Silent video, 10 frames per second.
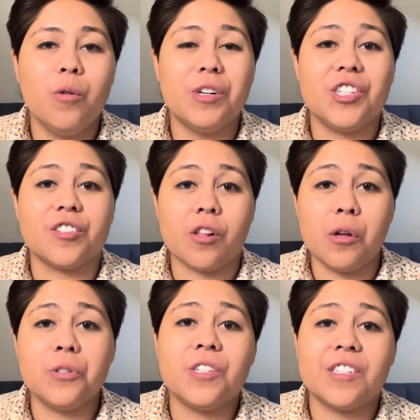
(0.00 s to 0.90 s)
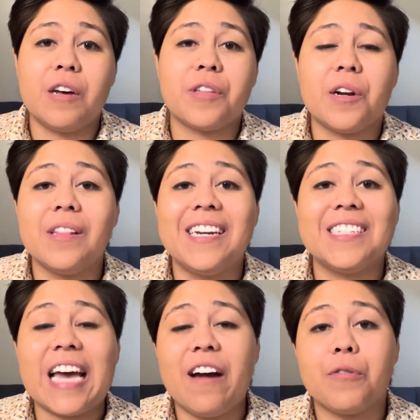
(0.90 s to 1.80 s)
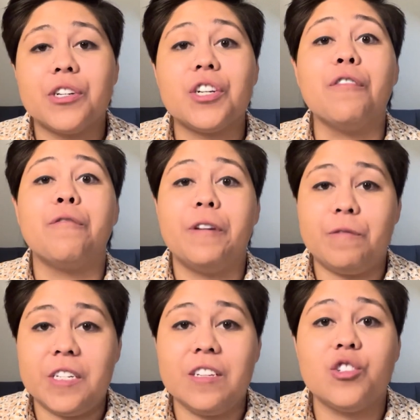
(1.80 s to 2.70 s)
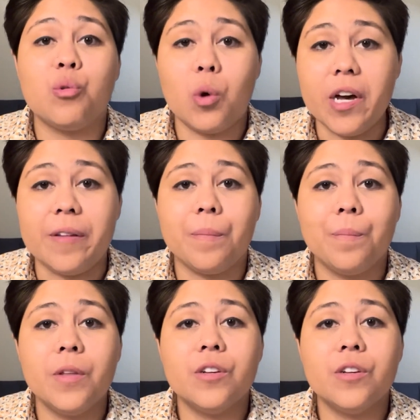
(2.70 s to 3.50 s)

which is close to South Carolina's average of 15:1.